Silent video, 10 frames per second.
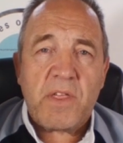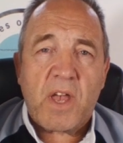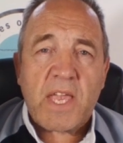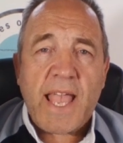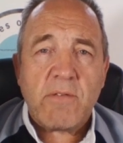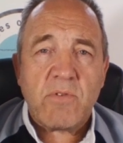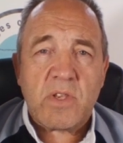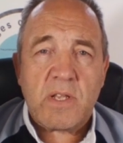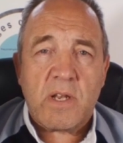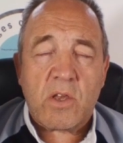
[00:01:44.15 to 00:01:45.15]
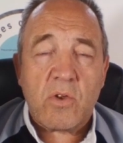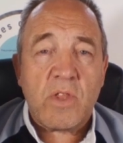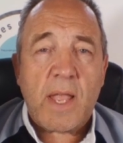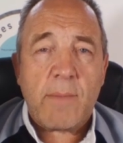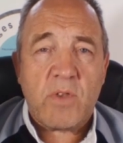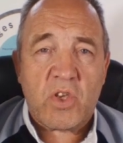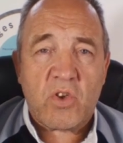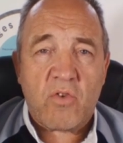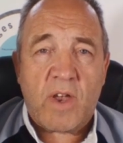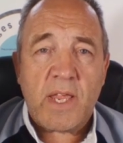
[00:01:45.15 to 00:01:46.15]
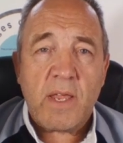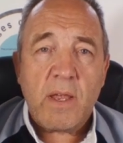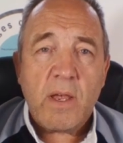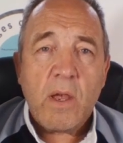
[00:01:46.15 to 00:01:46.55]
that a counsellor could demonstrate